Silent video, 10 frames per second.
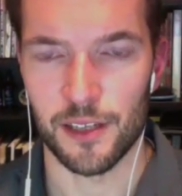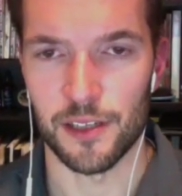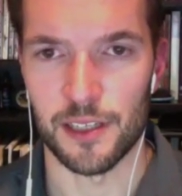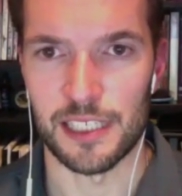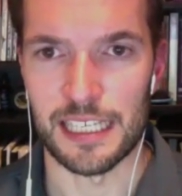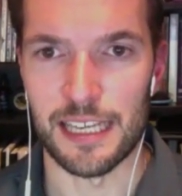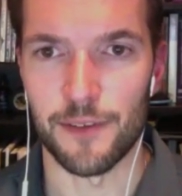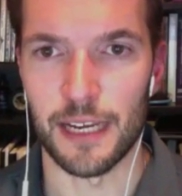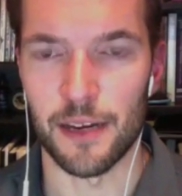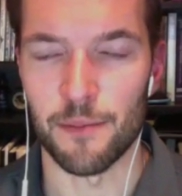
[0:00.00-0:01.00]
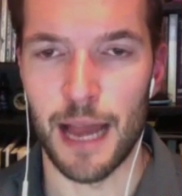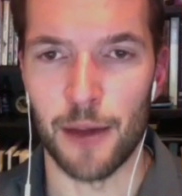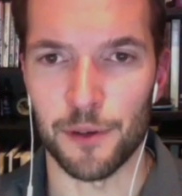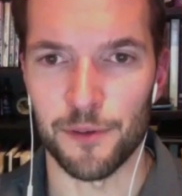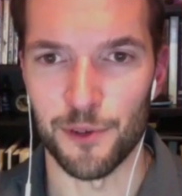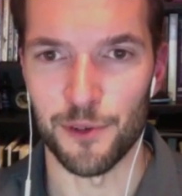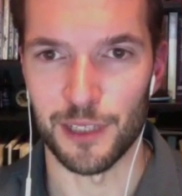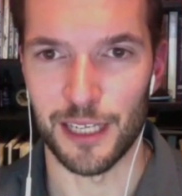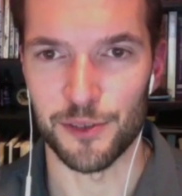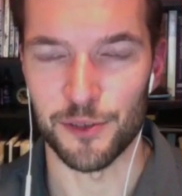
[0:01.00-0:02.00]
significant amount of
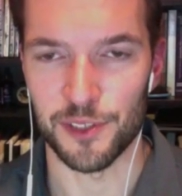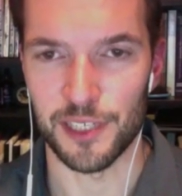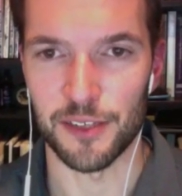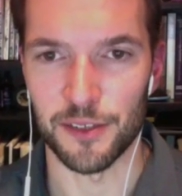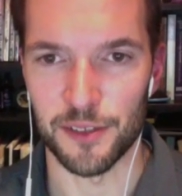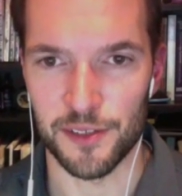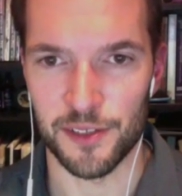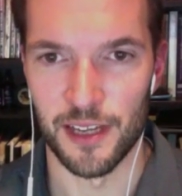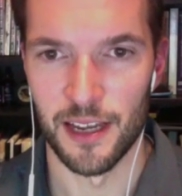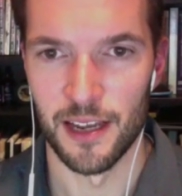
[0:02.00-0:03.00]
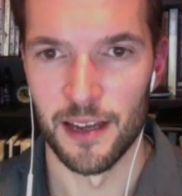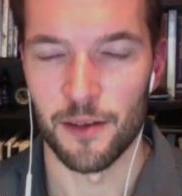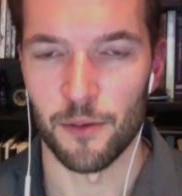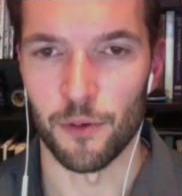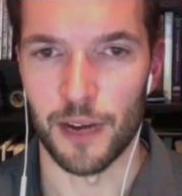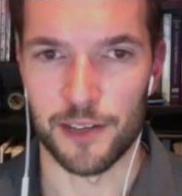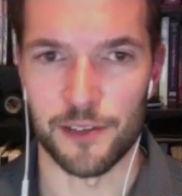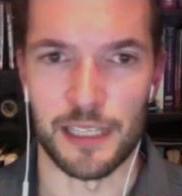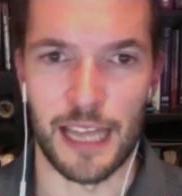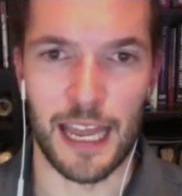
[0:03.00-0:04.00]
neurological signals, we're
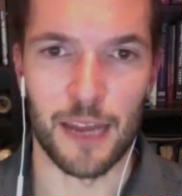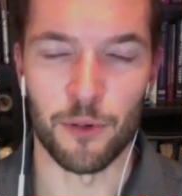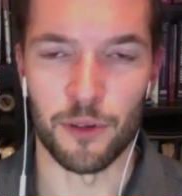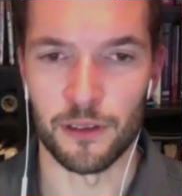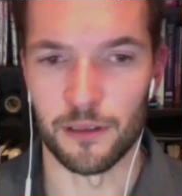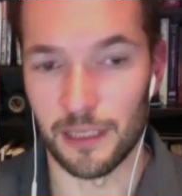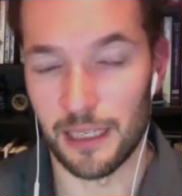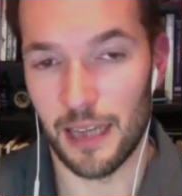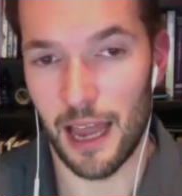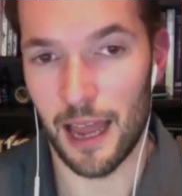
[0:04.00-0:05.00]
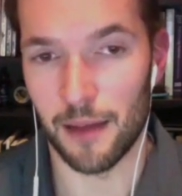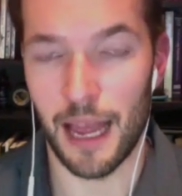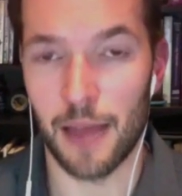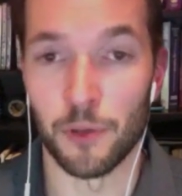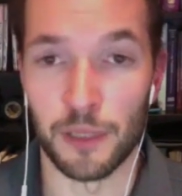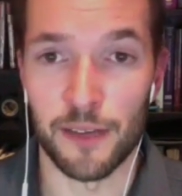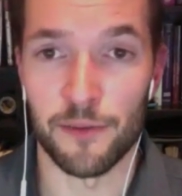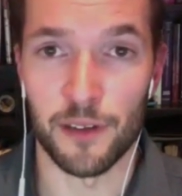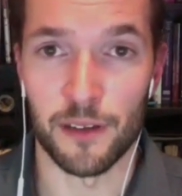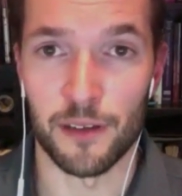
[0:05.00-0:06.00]
actually able, I believe the